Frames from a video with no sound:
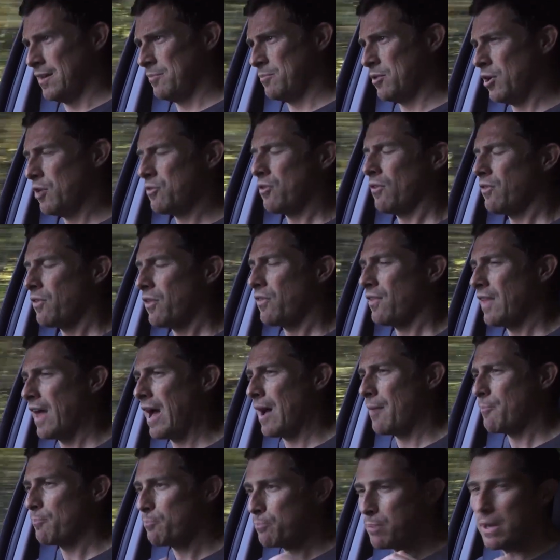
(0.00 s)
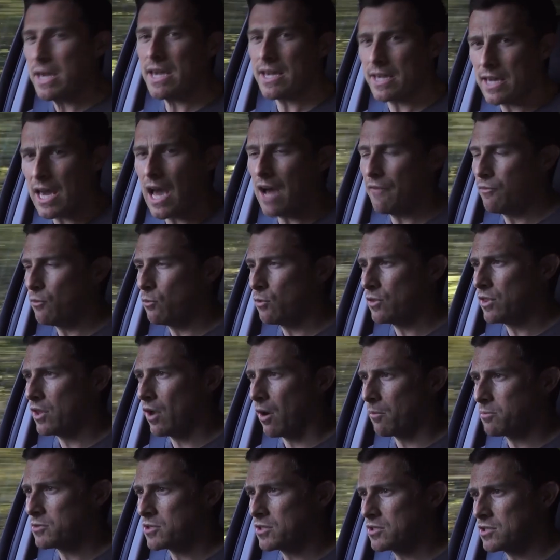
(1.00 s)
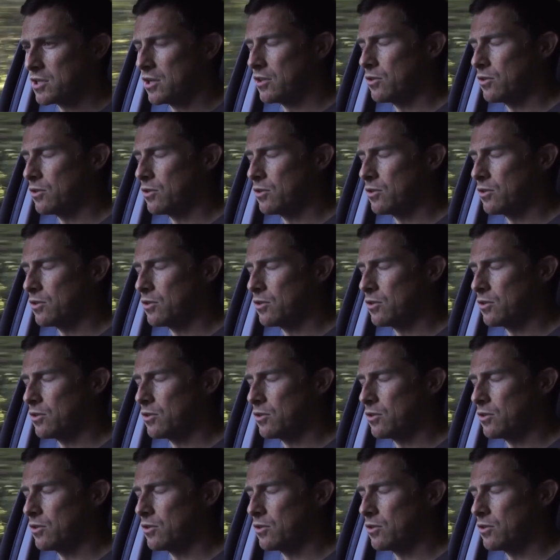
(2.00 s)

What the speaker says: But other than that, be careful with the options,